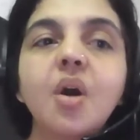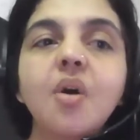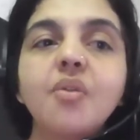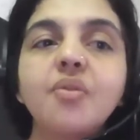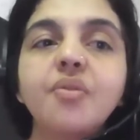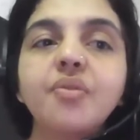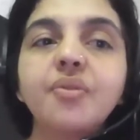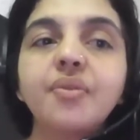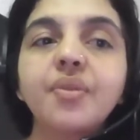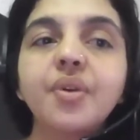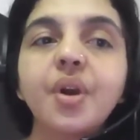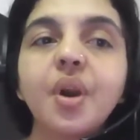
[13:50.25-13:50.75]

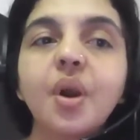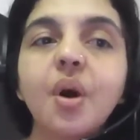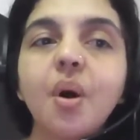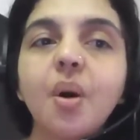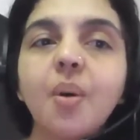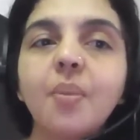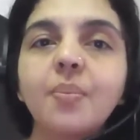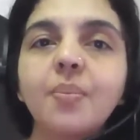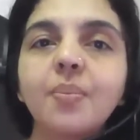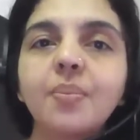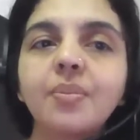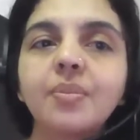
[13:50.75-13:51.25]

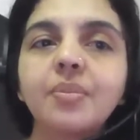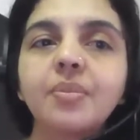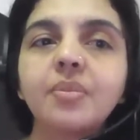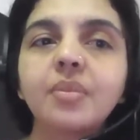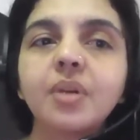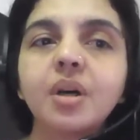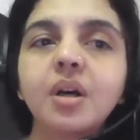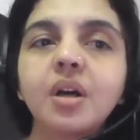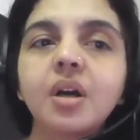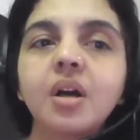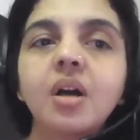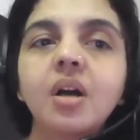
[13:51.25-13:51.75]
from
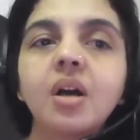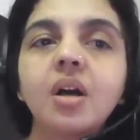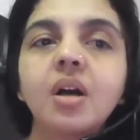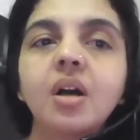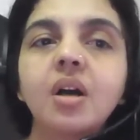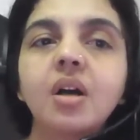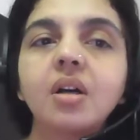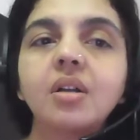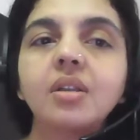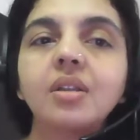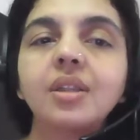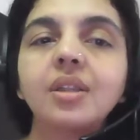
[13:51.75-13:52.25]

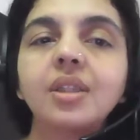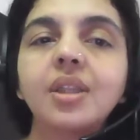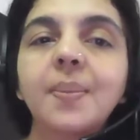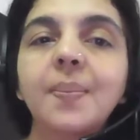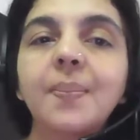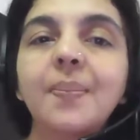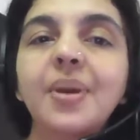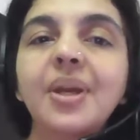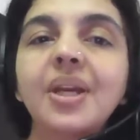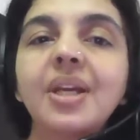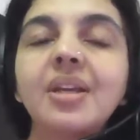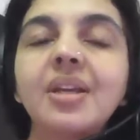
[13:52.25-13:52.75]
the
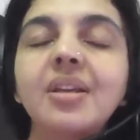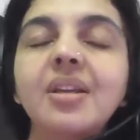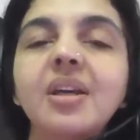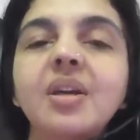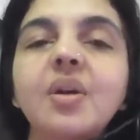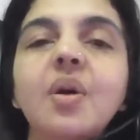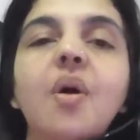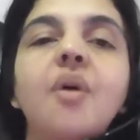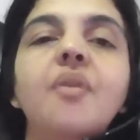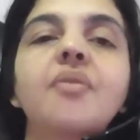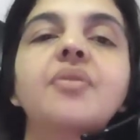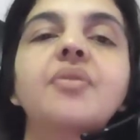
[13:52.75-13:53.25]

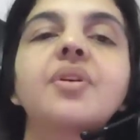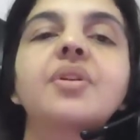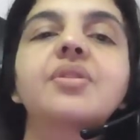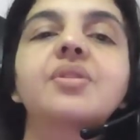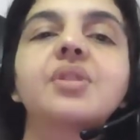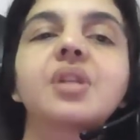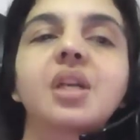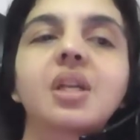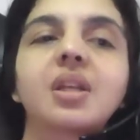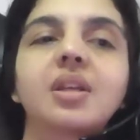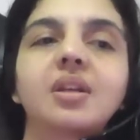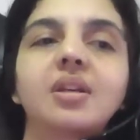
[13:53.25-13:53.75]
beginning of your
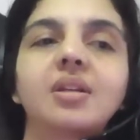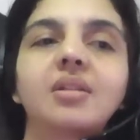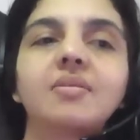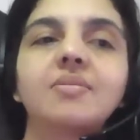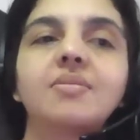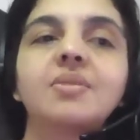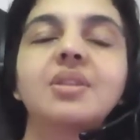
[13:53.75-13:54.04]
training.